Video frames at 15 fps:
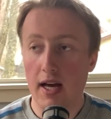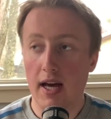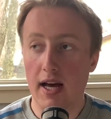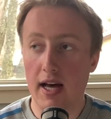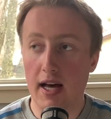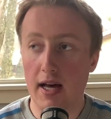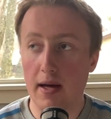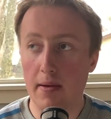
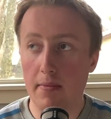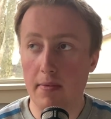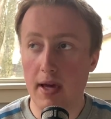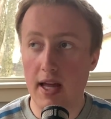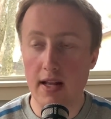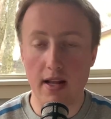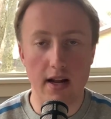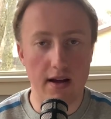Um,
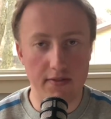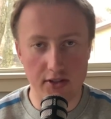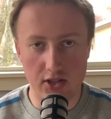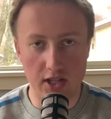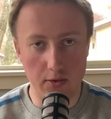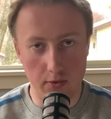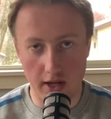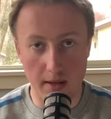and
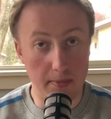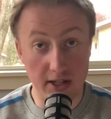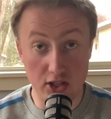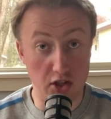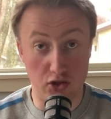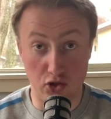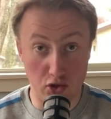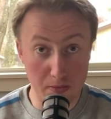obviously won a bunch
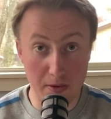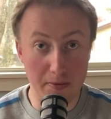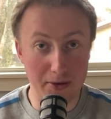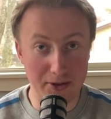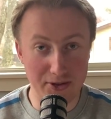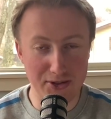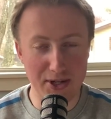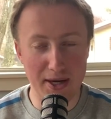of Super
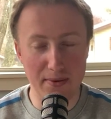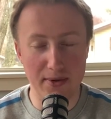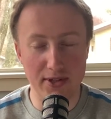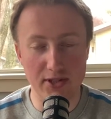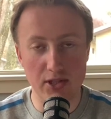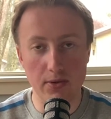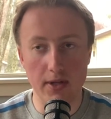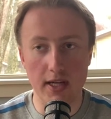Bowls uh, while
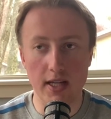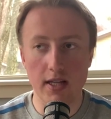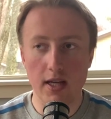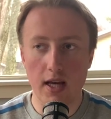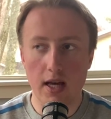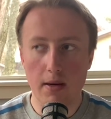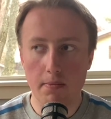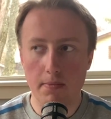doing it.
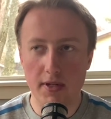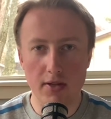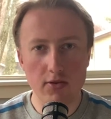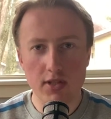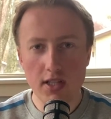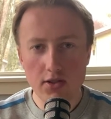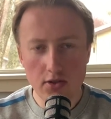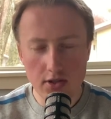But it
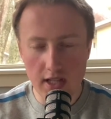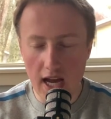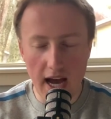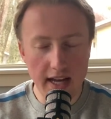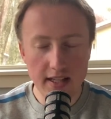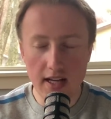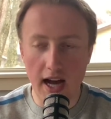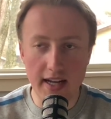was interesting.
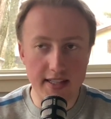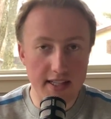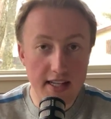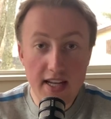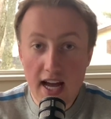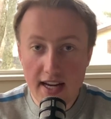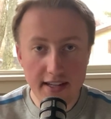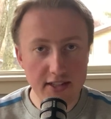I, I did
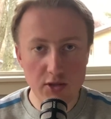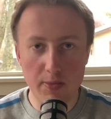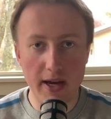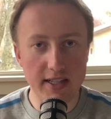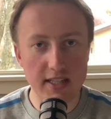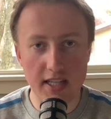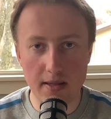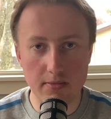not
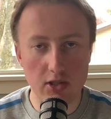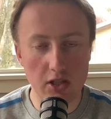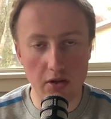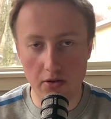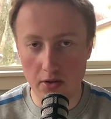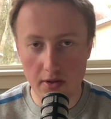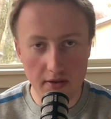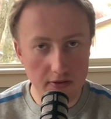expect him to
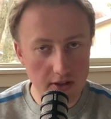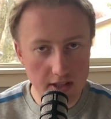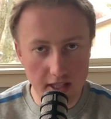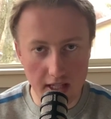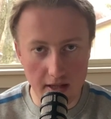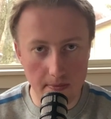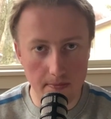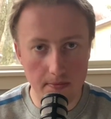go to a different
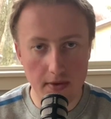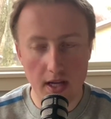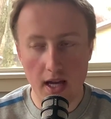team.